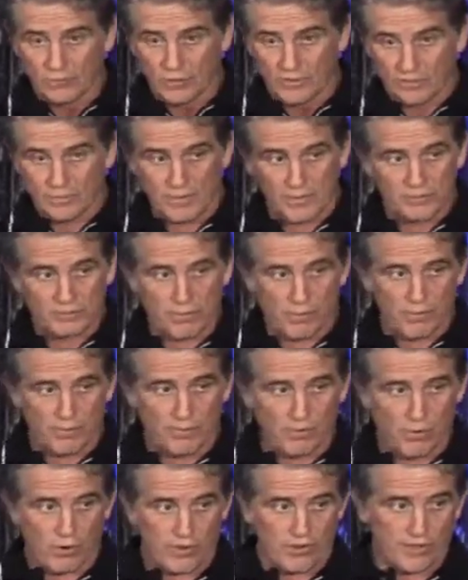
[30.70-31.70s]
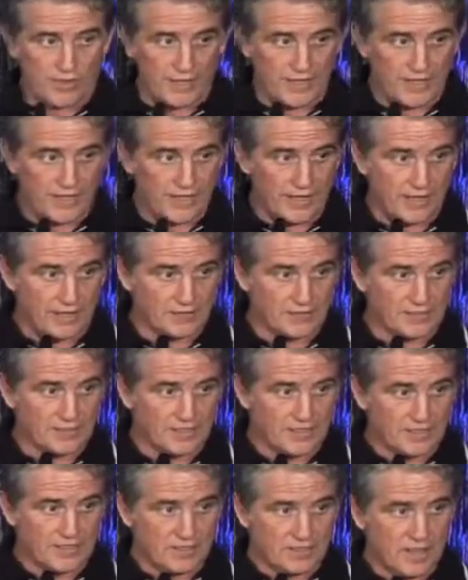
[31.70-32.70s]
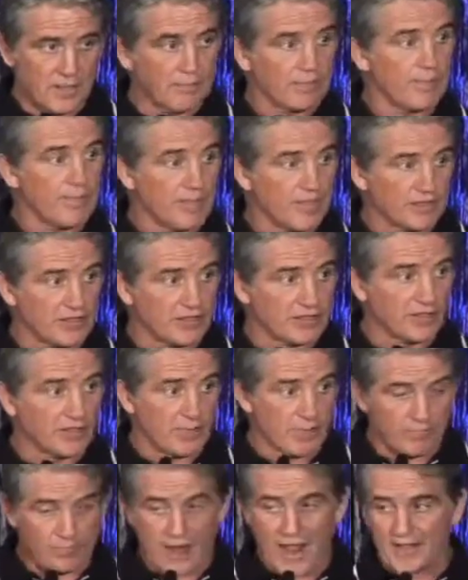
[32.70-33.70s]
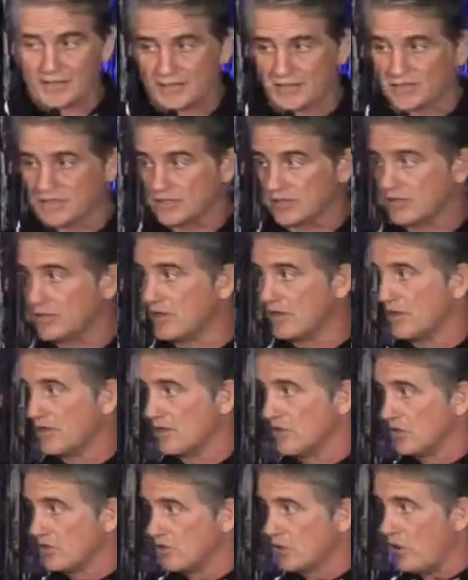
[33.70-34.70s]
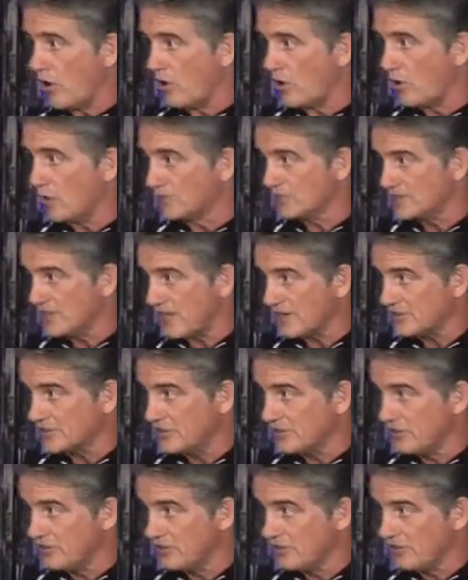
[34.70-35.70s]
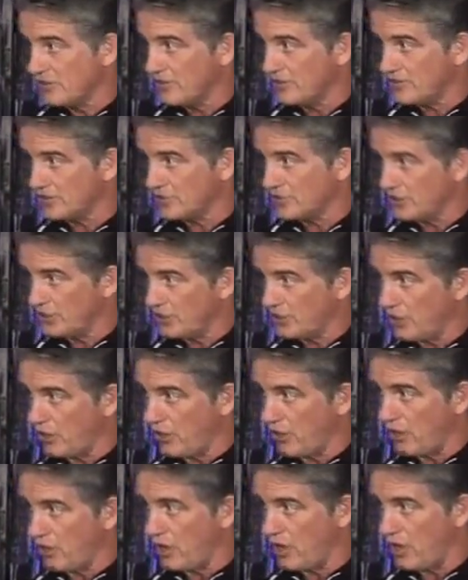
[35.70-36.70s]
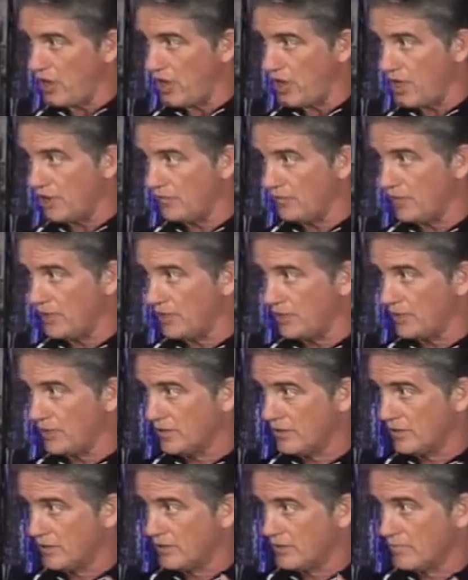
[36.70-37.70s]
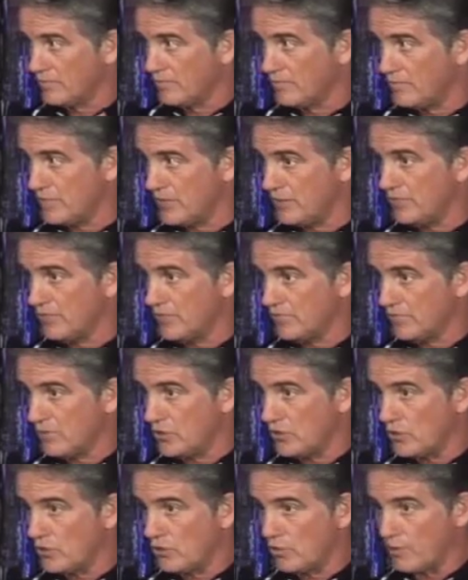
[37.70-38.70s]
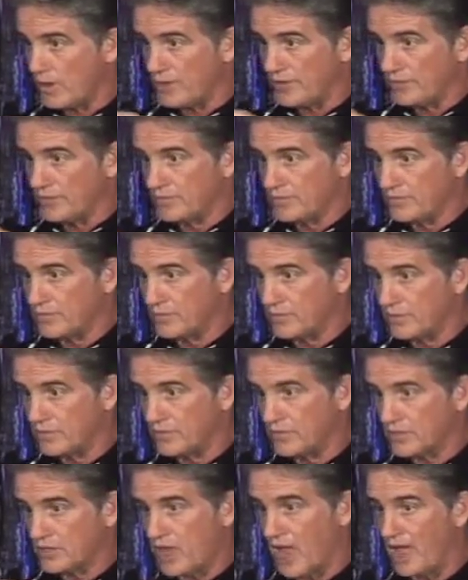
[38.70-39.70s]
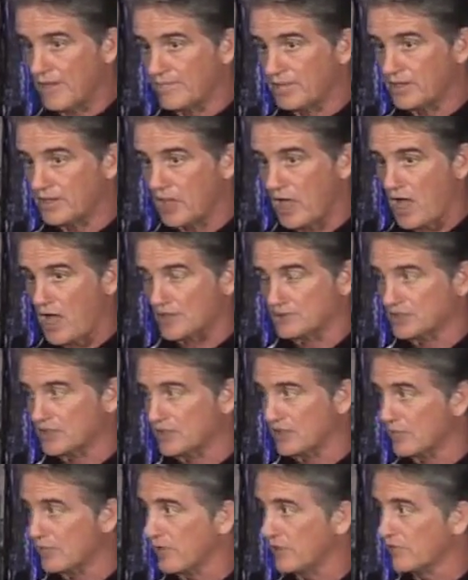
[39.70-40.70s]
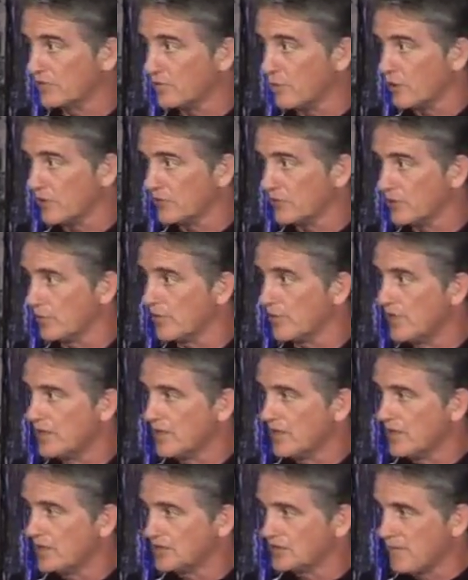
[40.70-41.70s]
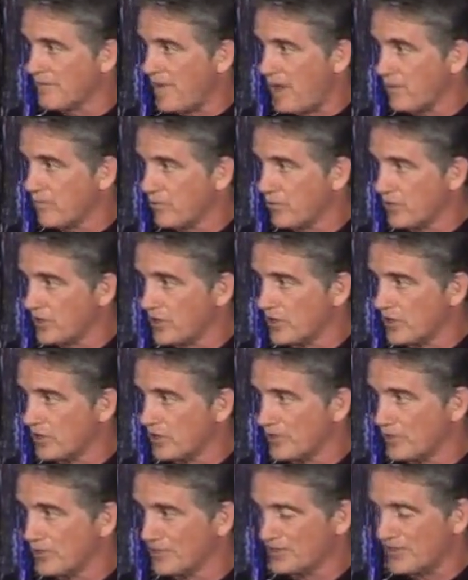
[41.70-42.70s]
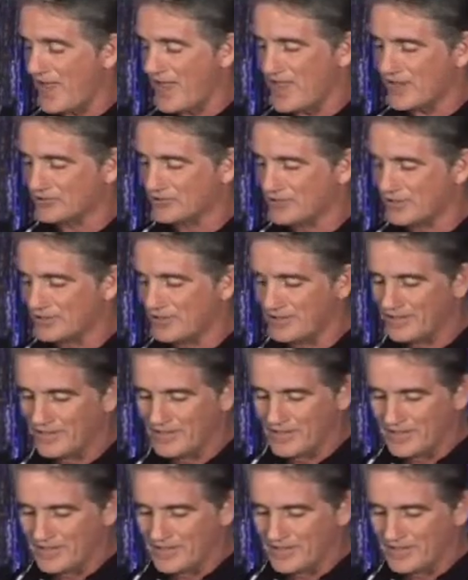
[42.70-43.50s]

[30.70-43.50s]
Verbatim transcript: What's much more important is implementing them in practice. And our whole session this year on the mini review and the copy logic that we've taught you is about putting you into action.